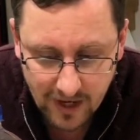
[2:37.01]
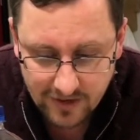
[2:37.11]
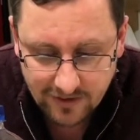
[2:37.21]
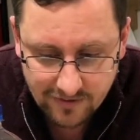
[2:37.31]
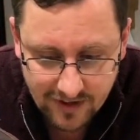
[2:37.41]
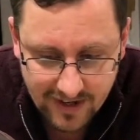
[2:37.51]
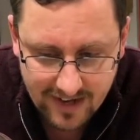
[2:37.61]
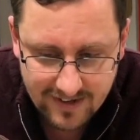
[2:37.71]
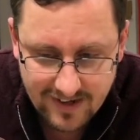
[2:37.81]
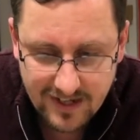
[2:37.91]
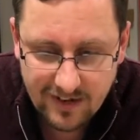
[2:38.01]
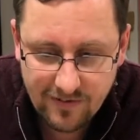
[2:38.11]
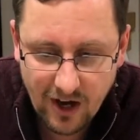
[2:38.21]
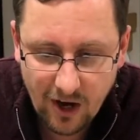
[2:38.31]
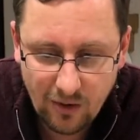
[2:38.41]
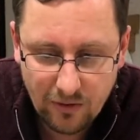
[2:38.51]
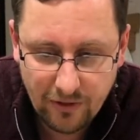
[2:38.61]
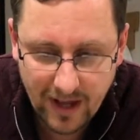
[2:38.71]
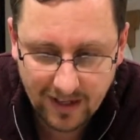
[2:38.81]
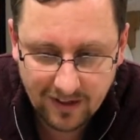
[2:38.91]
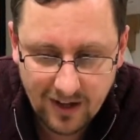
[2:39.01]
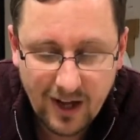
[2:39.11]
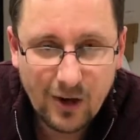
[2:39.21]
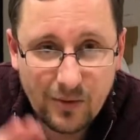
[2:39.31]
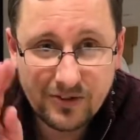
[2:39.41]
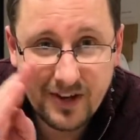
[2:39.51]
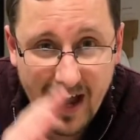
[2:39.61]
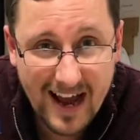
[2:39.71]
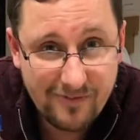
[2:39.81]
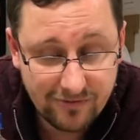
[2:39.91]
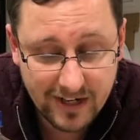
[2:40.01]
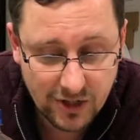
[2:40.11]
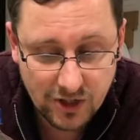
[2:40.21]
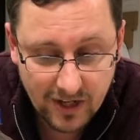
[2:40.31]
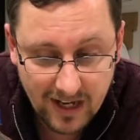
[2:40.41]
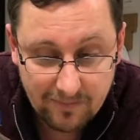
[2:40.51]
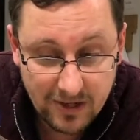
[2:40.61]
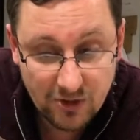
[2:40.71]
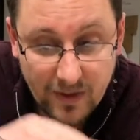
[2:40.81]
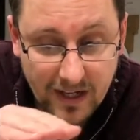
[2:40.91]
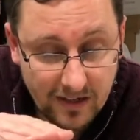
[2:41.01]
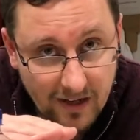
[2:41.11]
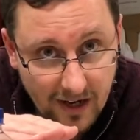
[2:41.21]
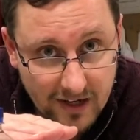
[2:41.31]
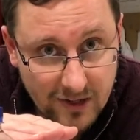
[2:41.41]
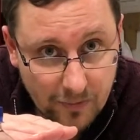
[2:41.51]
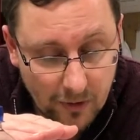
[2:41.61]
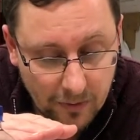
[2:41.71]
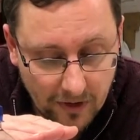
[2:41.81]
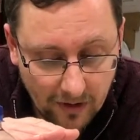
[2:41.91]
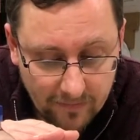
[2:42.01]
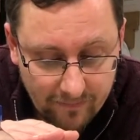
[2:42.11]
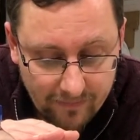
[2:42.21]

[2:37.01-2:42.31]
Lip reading: so the density of the whole thing was an average in between isopropanol